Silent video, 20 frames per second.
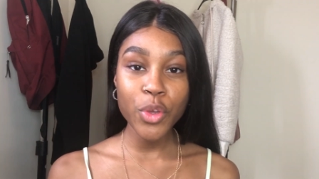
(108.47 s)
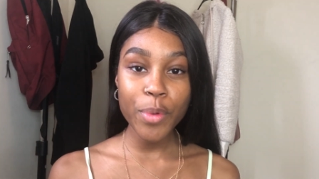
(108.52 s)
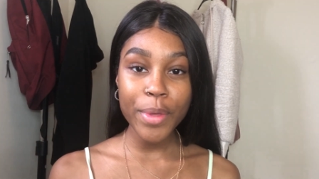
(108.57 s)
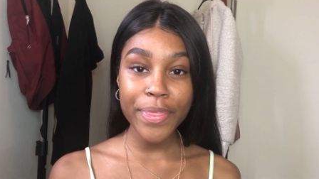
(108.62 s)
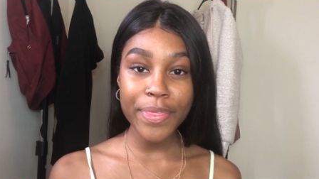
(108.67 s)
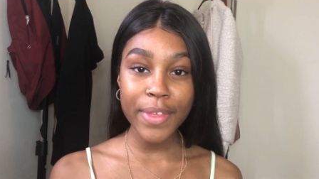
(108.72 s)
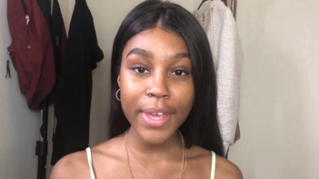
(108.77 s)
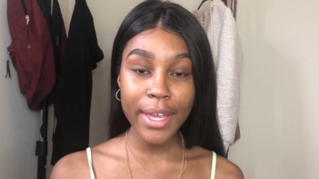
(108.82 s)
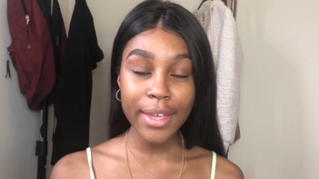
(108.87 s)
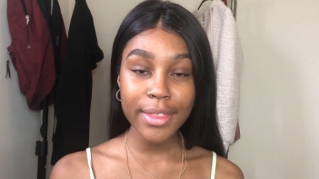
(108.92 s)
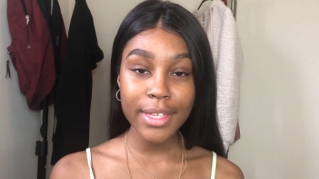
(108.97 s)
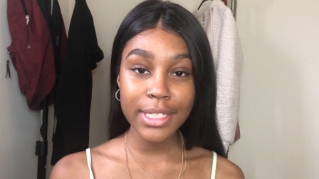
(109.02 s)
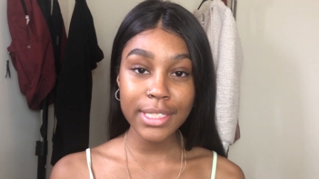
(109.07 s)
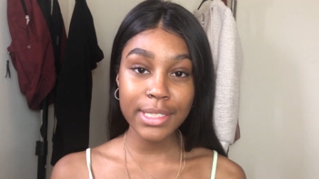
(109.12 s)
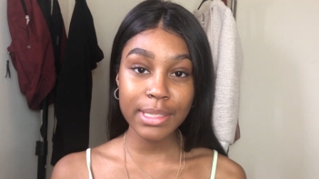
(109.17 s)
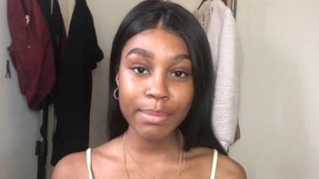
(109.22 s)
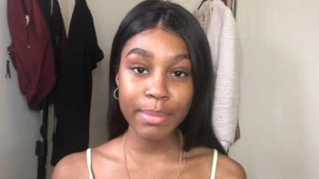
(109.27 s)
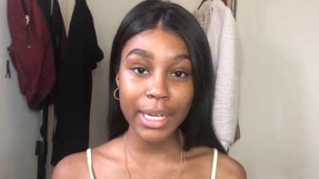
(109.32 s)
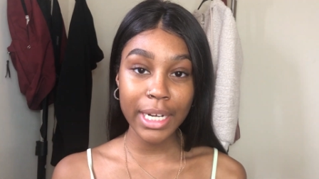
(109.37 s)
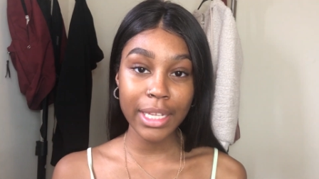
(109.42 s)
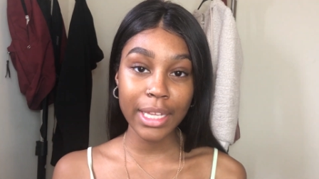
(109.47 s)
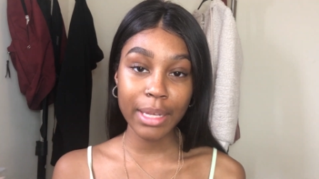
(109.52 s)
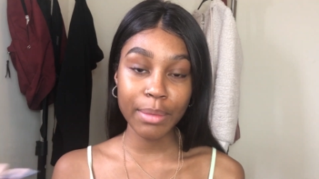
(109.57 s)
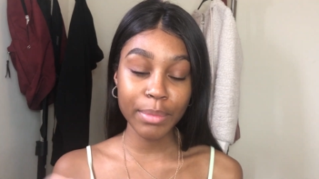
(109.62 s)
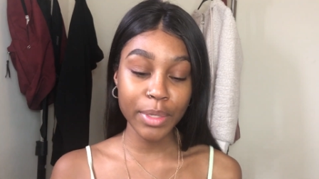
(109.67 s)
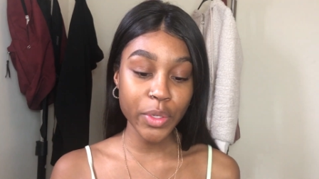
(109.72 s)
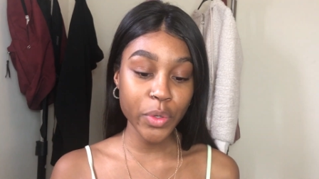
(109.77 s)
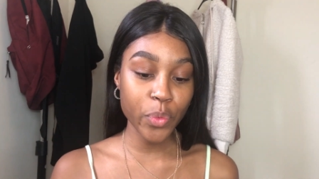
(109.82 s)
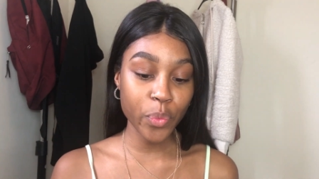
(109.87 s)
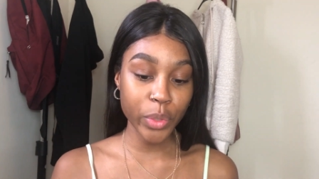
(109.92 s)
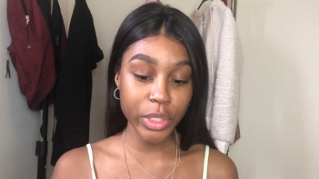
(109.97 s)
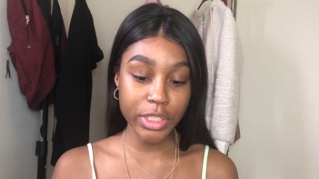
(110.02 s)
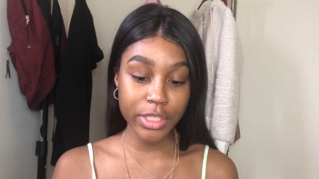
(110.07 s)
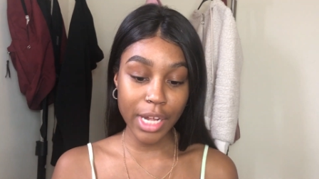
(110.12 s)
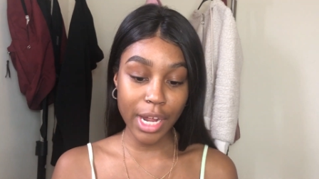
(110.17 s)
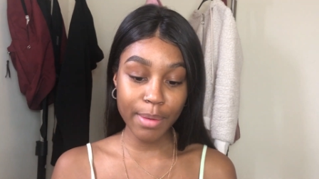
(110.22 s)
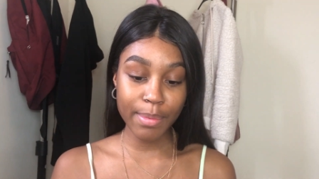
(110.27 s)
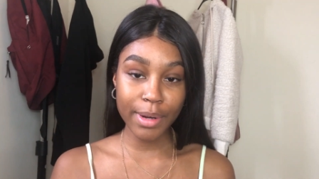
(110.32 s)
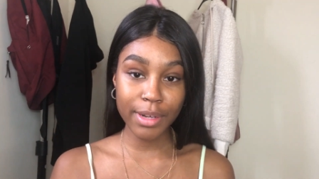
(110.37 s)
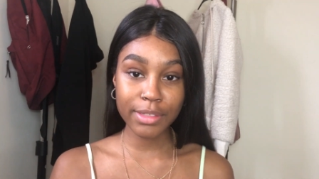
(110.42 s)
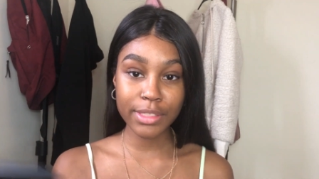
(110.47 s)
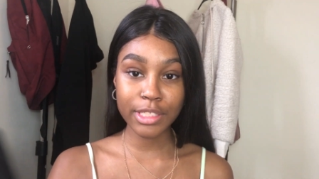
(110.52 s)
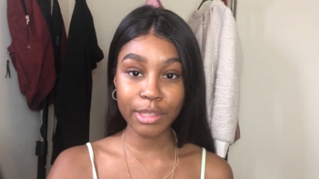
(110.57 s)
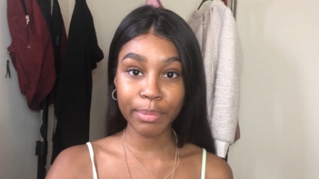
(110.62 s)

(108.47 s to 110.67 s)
You would think that somebody like me who wants eyebrows